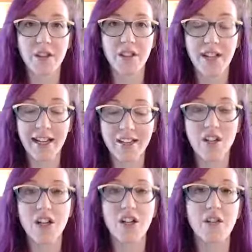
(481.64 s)

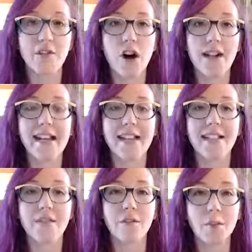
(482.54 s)
exchanging of contact
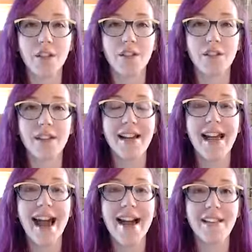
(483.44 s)
information
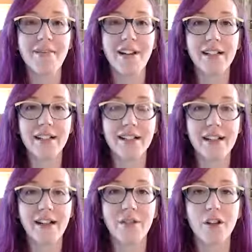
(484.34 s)
at the event
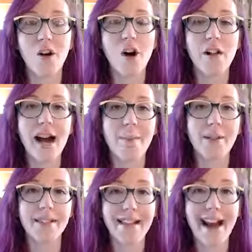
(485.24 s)
itself. It all
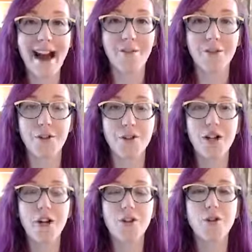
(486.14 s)
happens
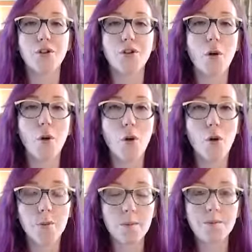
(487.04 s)
after. So you go
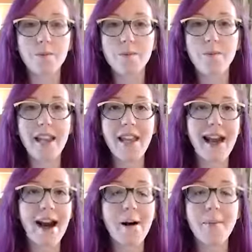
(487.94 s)
home
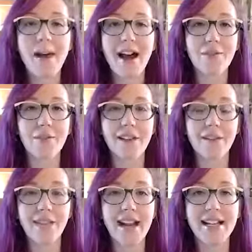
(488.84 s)
after the
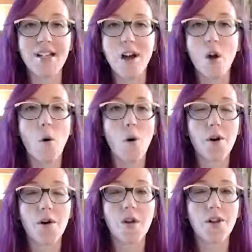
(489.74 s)
event,
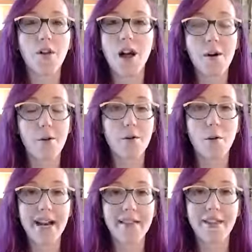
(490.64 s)
or
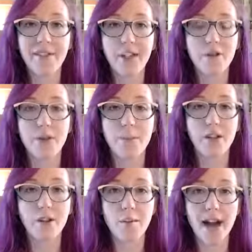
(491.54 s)
right at the event, you
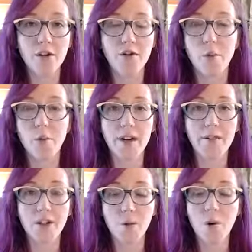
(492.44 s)
submit your match form
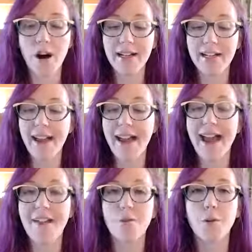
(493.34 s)
whenever you want.
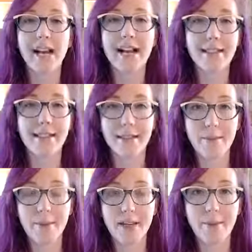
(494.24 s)
Everyone has to
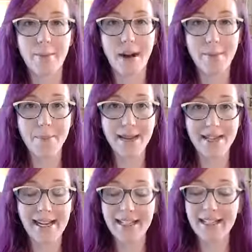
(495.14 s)
submit it by
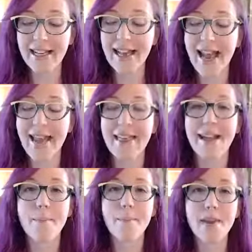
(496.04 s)
midnight, and then
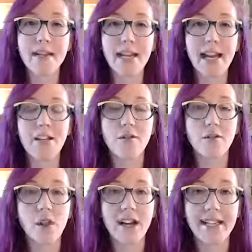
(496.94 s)
at midnight you
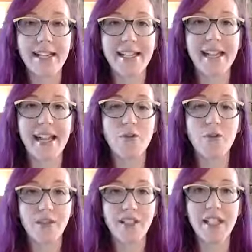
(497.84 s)
log in and you
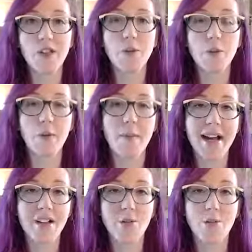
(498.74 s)
see who you were
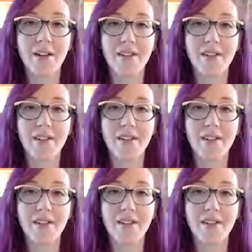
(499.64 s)
matched with.